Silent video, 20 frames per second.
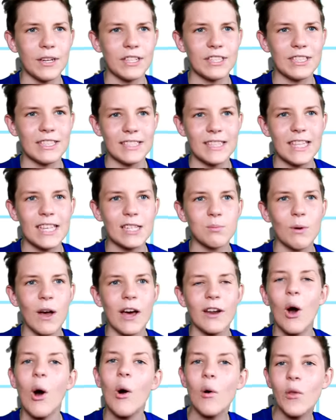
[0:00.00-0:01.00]
which is this
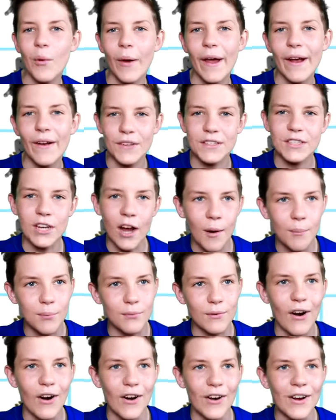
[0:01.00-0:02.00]
one all the way on the
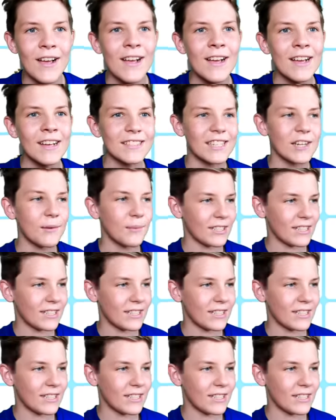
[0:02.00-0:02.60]
top row. So you